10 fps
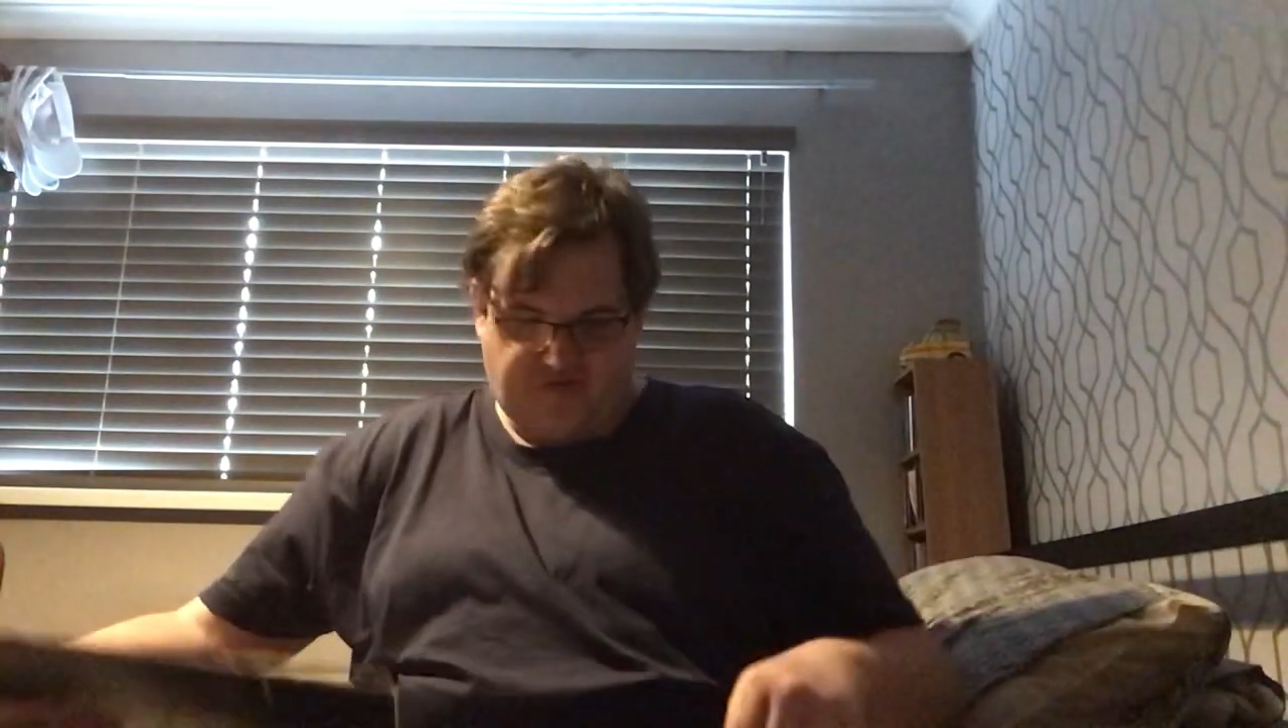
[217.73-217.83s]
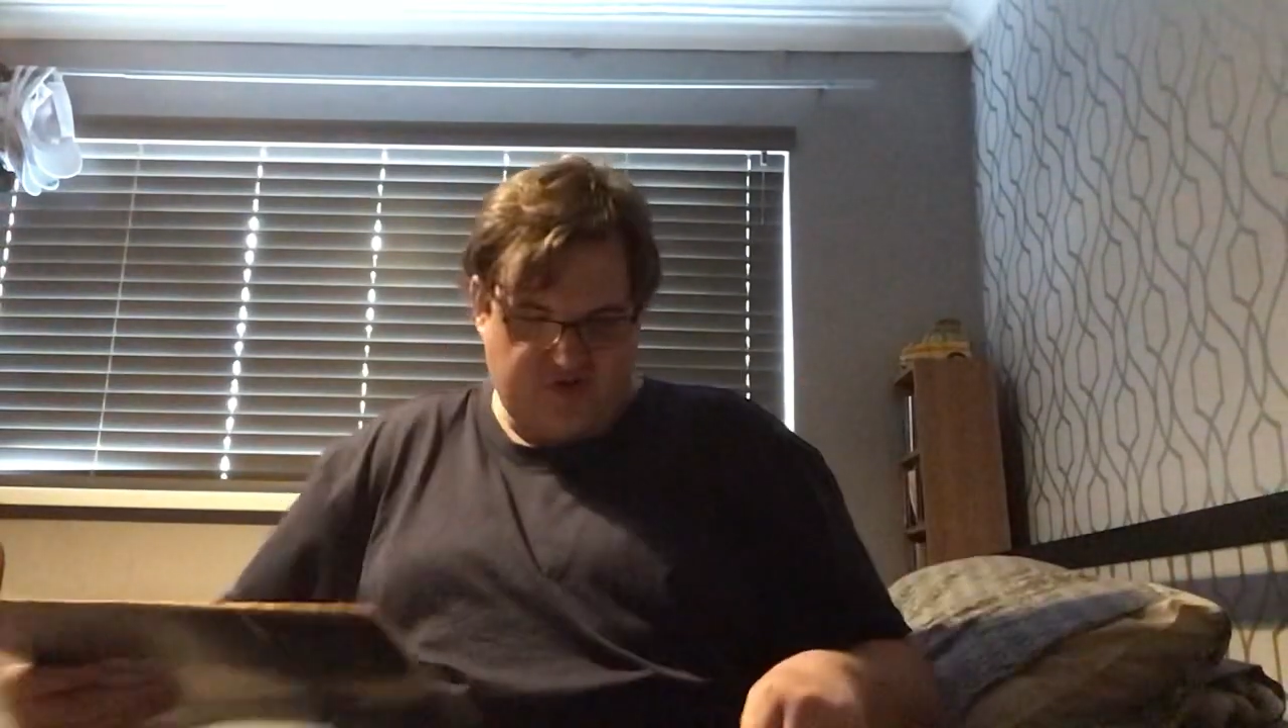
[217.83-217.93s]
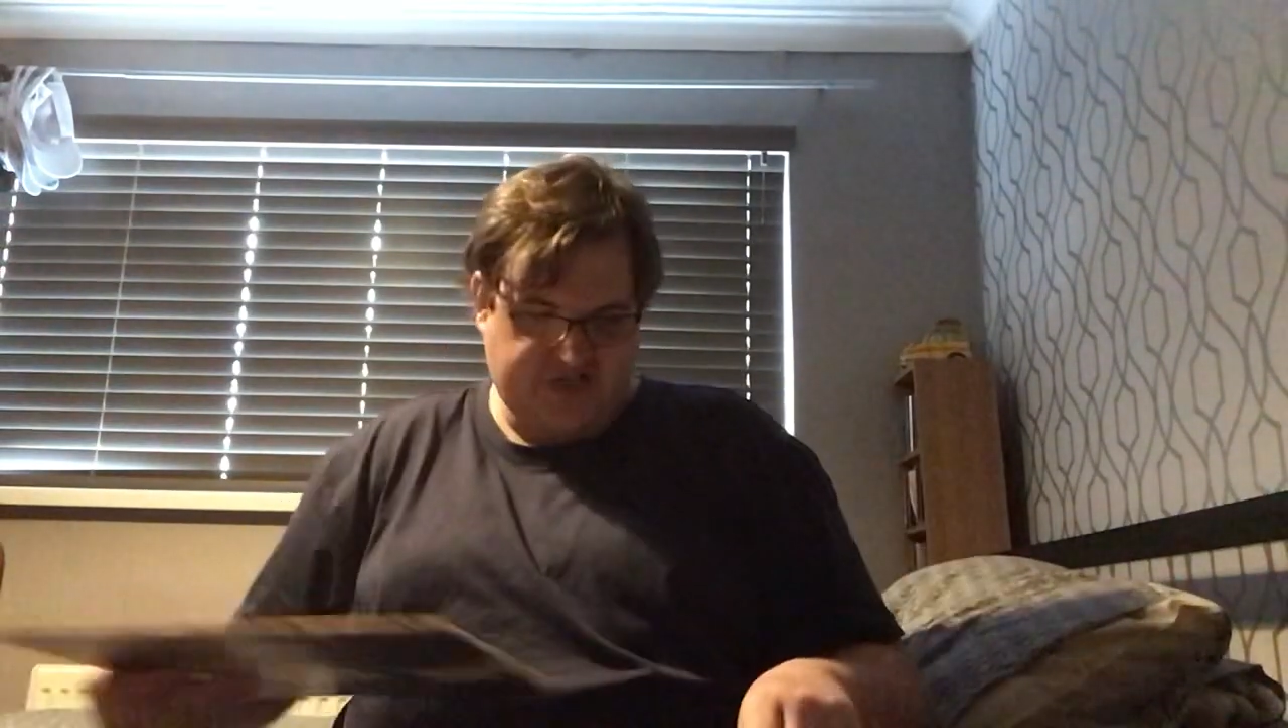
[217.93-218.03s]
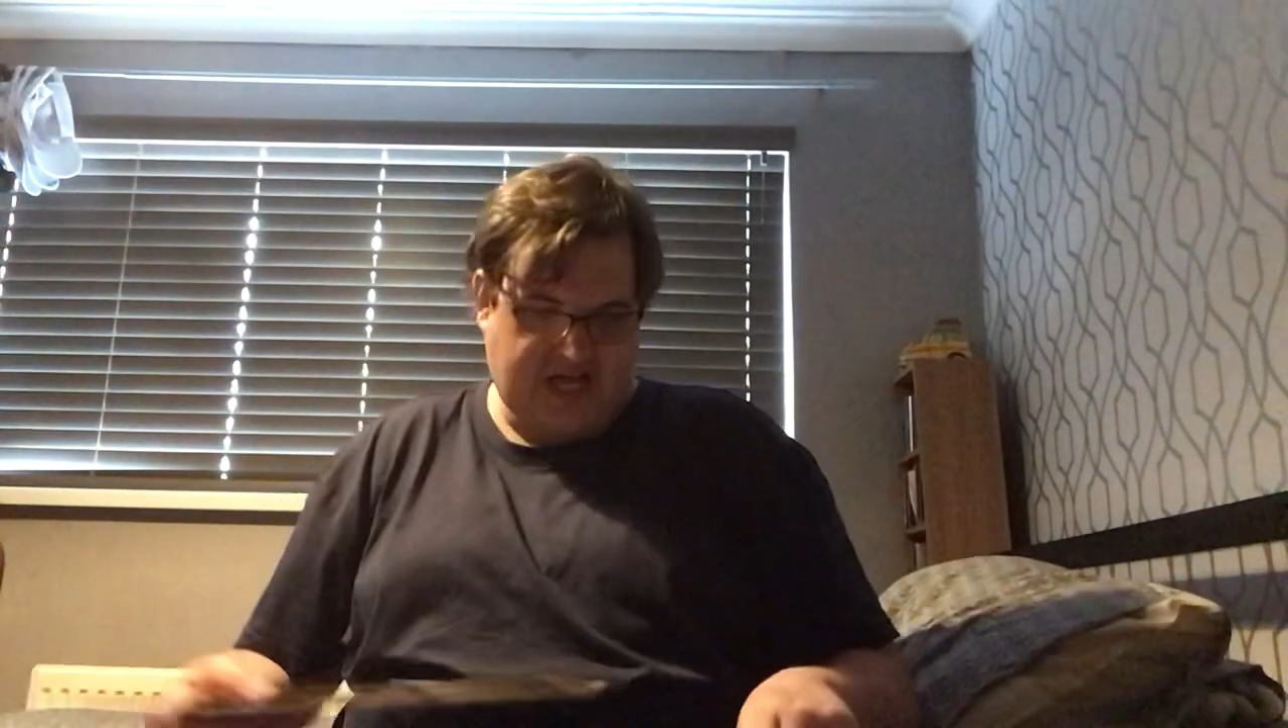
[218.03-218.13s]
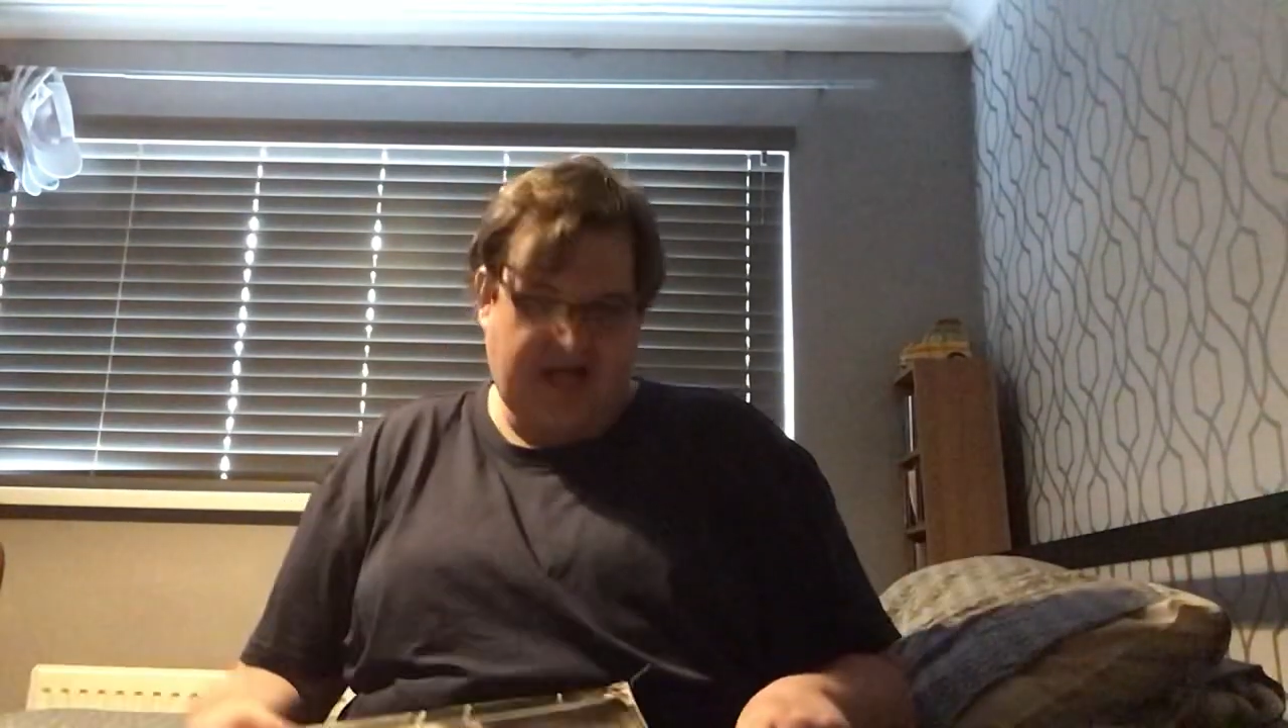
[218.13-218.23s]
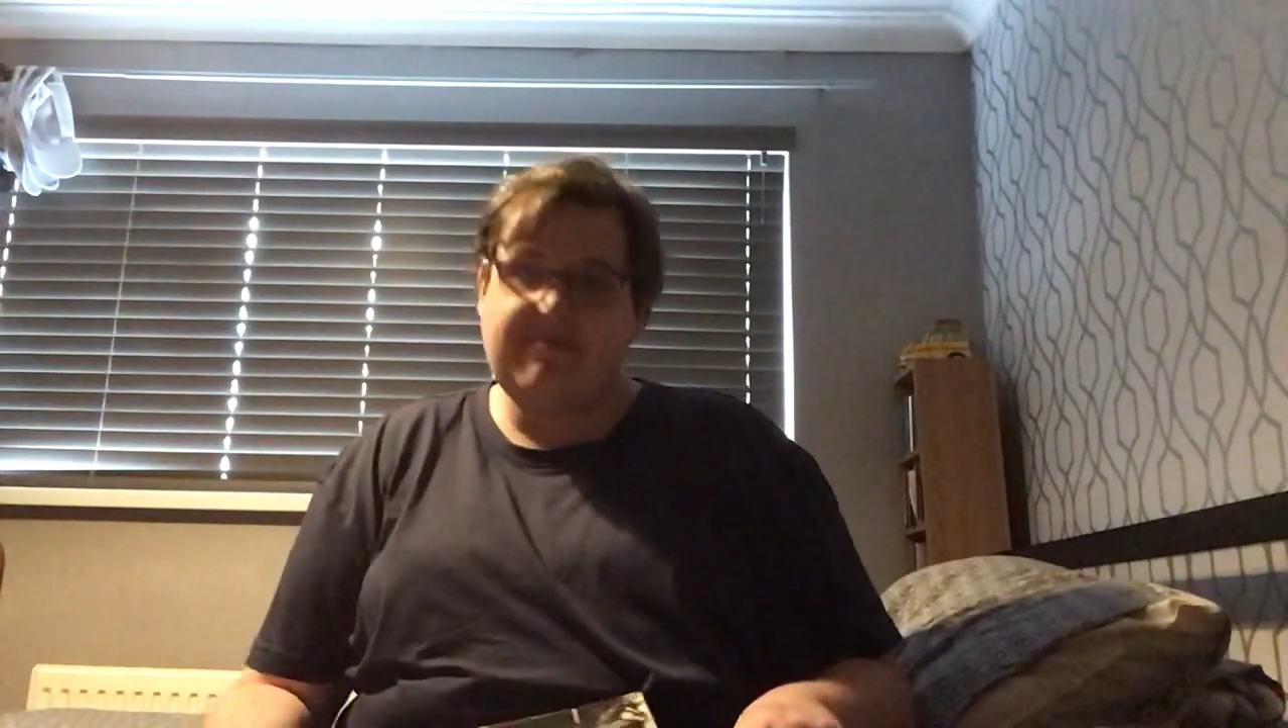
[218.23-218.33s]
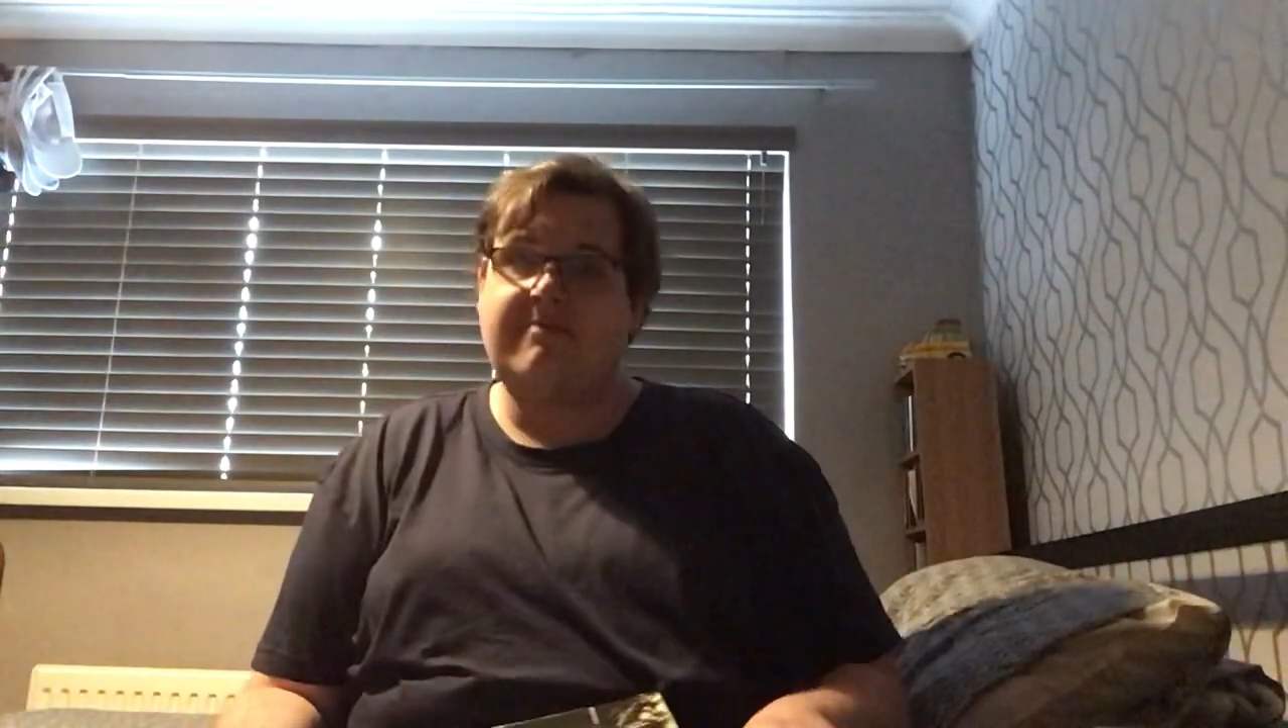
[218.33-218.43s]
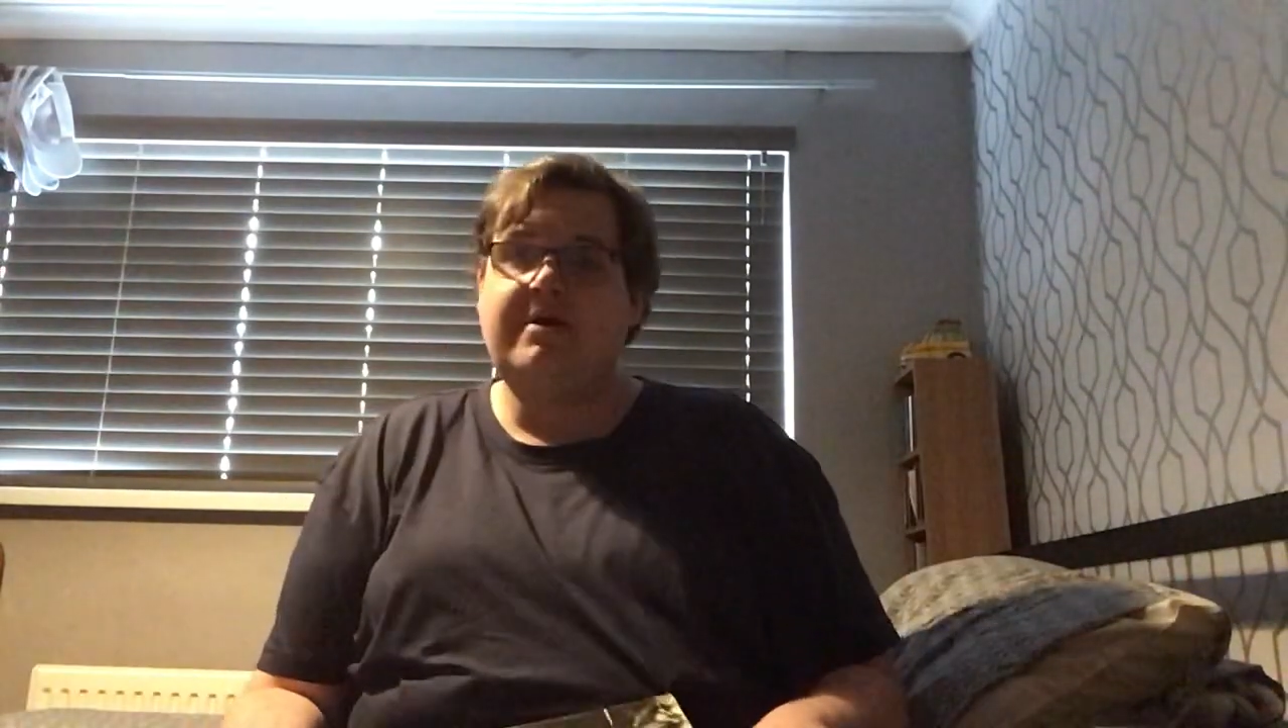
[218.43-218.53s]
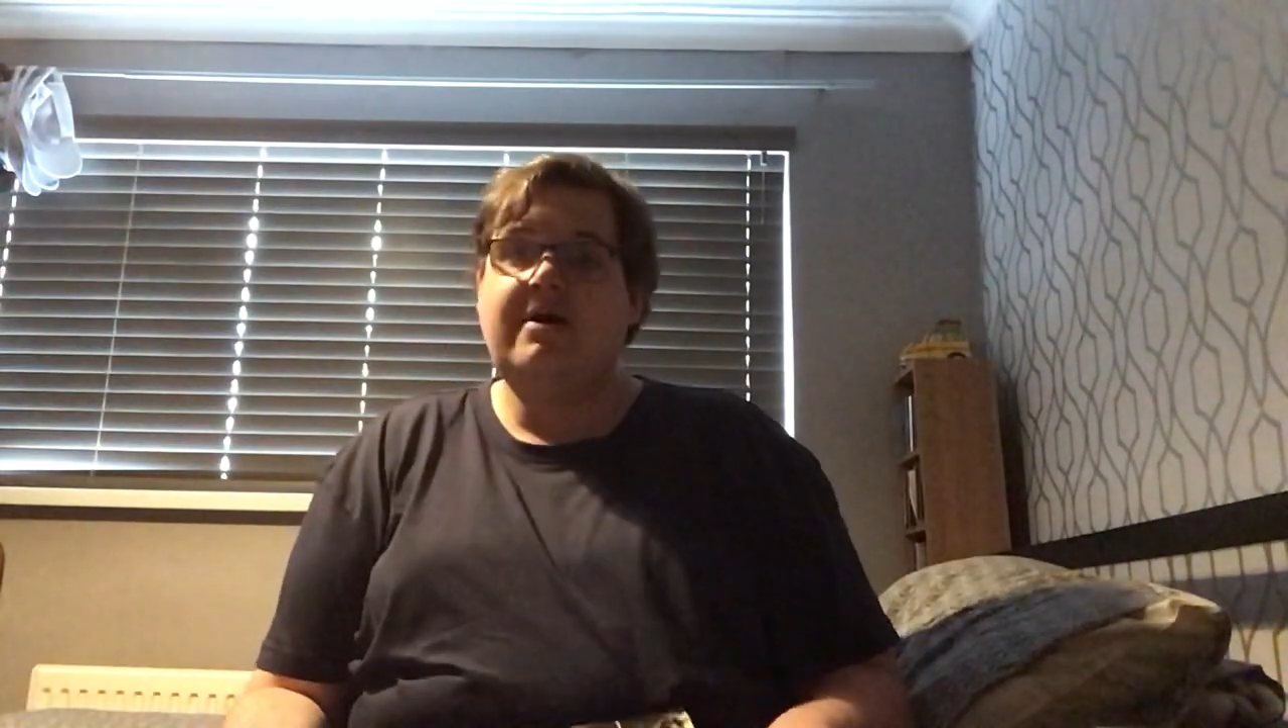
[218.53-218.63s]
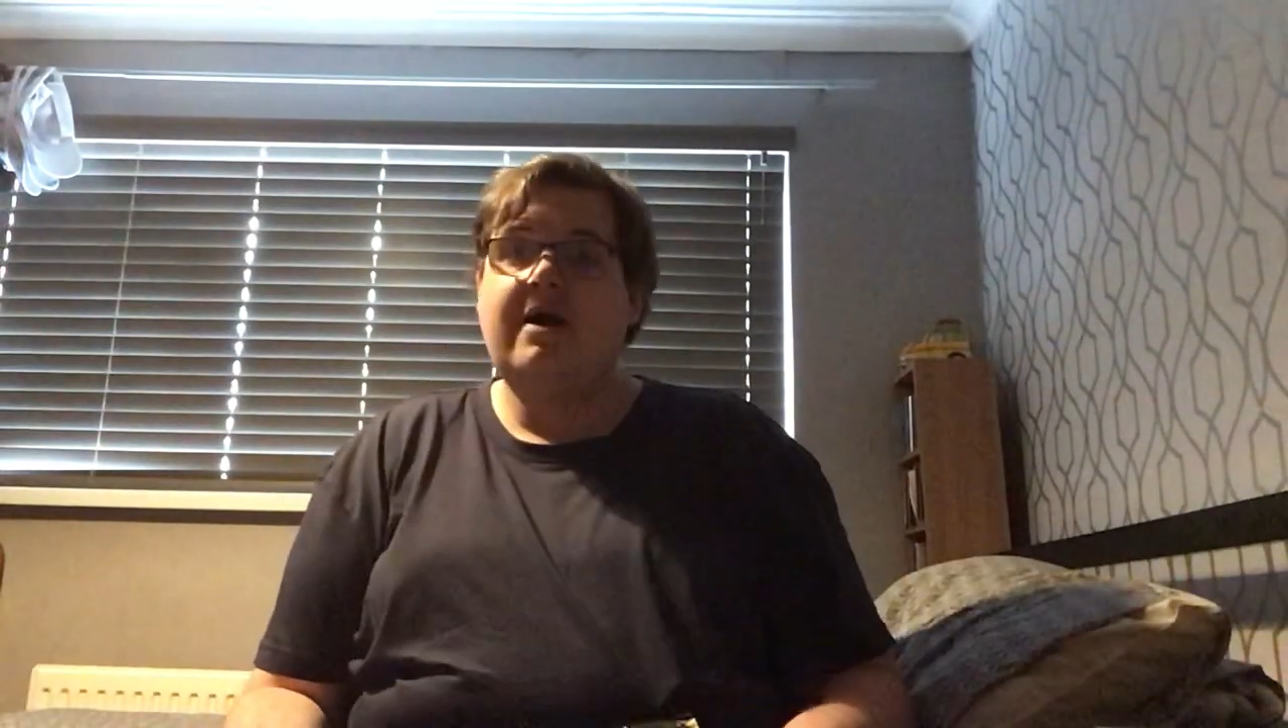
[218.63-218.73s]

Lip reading: first album.